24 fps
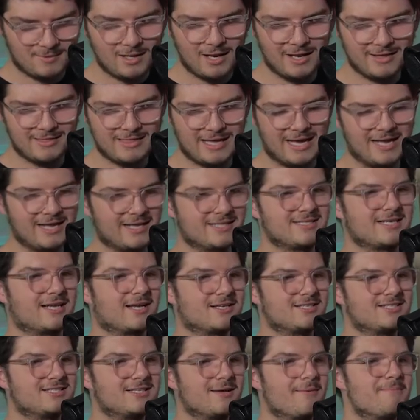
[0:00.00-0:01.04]
that it's like a
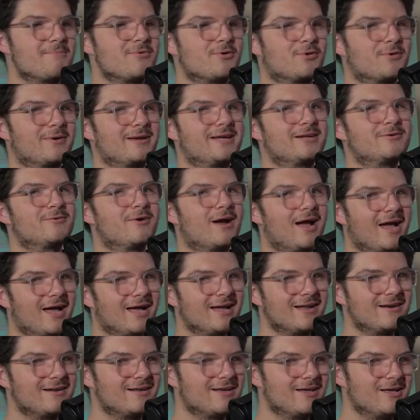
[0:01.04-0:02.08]
submarine
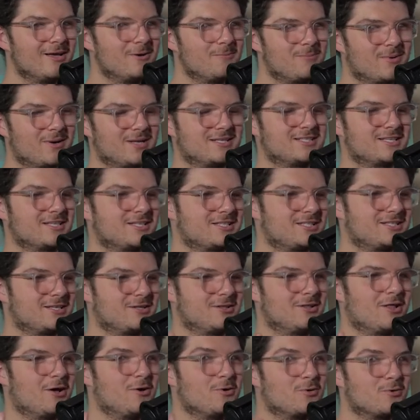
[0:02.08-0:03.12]
ride, but it's a
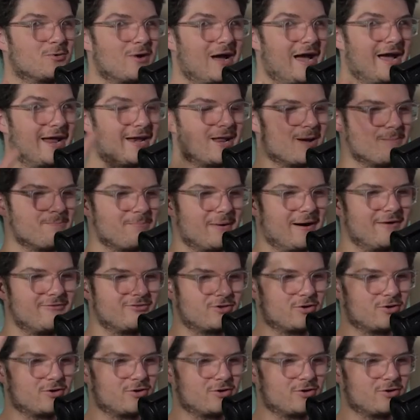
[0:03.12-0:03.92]
slow ride above